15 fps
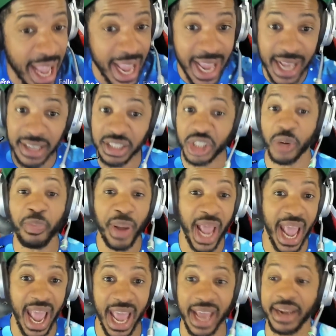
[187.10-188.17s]
In
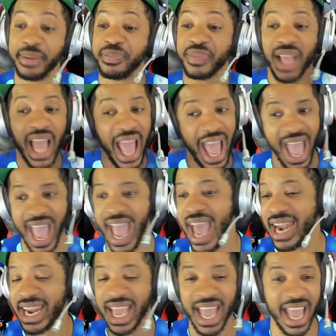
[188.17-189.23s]
Japan,
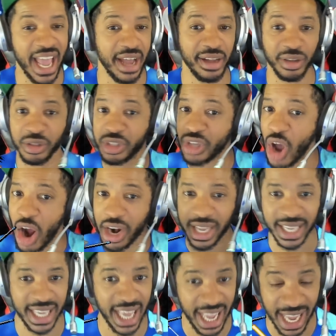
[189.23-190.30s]
handhelds are
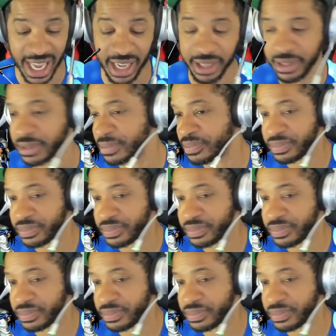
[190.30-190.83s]
king,